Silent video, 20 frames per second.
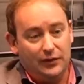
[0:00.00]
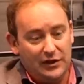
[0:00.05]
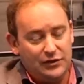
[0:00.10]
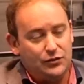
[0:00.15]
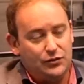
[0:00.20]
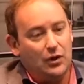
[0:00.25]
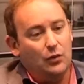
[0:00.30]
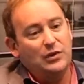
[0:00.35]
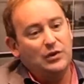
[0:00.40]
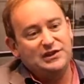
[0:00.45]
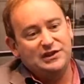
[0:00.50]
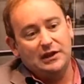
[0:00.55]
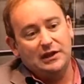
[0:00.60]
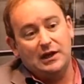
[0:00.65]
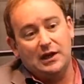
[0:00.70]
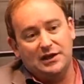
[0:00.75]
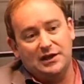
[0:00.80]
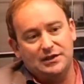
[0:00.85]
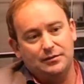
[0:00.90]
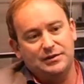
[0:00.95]
That's right. We see
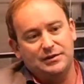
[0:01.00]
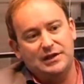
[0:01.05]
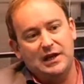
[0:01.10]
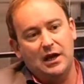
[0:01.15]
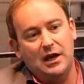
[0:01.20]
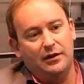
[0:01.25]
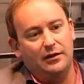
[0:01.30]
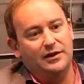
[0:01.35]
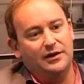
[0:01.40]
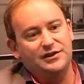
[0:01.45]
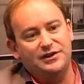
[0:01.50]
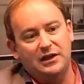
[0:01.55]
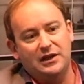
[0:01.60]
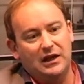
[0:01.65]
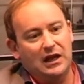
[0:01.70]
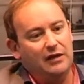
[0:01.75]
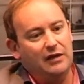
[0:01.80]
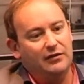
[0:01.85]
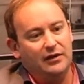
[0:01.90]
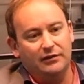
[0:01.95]
customers now that
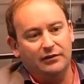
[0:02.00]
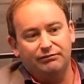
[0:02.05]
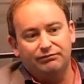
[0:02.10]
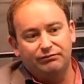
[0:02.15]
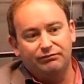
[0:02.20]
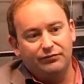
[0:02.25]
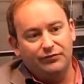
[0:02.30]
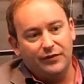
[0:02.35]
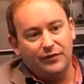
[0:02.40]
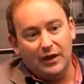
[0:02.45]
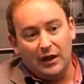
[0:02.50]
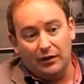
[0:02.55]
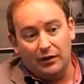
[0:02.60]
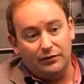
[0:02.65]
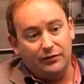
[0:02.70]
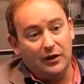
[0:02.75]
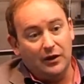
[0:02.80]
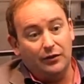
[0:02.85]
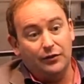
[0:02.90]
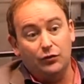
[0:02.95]
instead of having
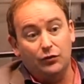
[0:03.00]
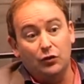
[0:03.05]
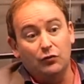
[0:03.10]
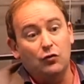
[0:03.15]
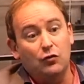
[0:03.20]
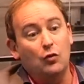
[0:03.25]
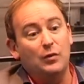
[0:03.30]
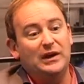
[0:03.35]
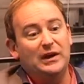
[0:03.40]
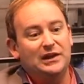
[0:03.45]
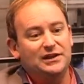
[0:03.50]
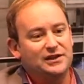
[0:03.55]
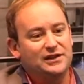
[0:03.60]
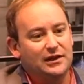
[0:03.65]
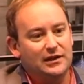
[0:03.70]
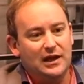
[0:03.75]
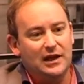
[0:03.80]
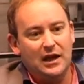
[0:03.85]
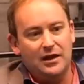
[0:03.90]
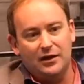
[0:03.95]
3 or 4 meetings
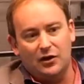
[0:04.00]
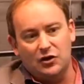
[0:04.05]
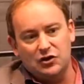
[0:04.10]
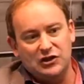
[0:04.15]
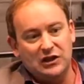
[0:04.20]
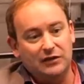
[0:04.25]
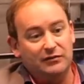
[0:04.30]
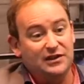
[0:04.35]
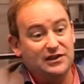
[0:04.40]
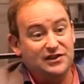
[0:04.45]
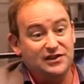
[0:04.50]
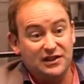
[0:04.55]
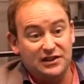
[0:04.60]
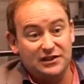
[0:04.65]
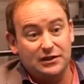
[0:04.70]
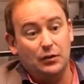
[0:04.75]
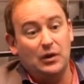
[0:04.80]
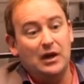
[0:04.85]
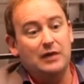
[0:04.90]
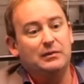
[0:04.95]
in a day, they're achieving
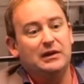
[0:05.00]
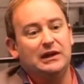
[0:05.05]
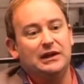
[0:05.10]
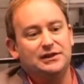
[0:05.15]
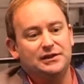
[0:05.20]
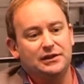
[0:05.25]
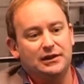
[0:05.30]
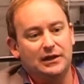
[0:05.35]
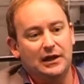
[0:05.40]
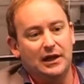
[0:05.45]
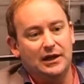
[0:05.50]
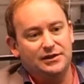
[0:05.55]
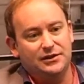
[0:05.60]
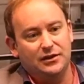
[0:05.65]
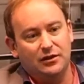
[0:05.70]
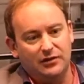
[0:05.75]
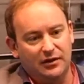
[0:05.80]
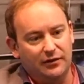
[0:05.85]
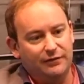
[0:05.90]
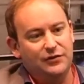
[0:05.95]
6 to 8 meetings in a day.
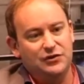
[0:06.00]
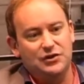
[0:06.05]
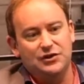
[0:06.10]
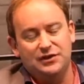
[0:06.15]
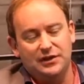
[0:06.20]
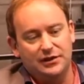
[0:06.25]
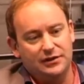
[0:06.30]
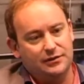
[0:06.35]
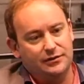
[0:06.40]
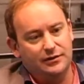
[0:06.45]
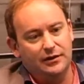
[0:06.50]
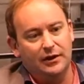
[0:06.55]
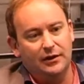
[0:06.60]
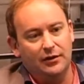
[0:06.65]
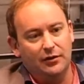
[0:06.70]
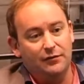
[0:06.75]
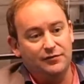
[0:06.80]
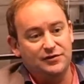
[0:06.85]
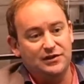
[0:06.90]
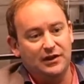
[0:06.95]
So the efficiencies,
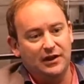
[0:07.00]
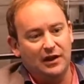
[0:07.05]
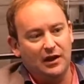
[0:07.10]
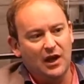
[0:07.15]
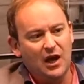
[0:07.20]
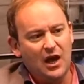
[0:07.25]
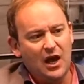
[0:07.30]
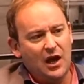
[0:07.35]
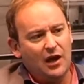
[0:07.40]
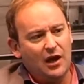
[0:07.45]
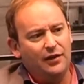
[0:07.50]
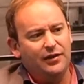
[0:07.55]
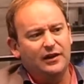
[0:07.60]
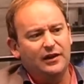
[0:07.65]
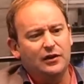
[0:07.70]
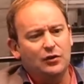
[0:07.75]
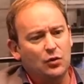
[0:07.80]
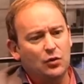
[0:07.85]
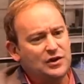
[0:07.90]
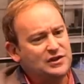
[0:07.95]
obviously there. I
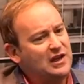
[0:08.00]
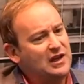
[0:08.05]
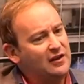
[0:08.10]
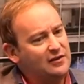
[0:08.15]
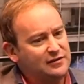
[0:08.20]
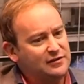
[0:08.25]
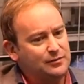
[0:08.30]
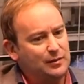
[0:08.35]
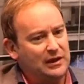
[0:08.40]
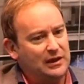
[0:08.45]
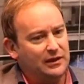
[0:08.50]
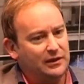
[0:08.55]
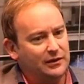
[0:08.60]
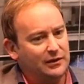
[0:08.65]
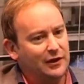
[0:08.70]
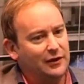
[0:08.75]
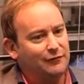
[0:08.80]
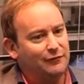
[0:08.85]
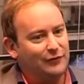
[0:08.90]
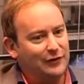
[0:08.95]
think there always has been
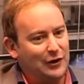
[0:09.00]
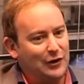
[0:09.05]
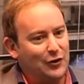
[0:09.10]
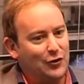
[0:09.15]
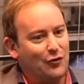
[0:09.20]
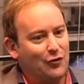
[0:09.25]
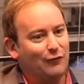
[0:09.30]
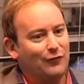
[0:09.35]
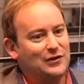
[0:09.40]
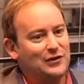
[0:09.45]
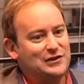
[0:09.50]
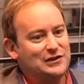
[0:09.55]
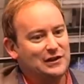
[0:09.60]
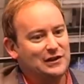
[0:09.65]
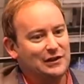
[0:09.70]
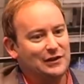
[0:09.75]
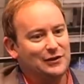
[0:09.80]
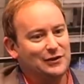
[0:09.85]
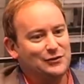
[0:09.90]
in video conferencing.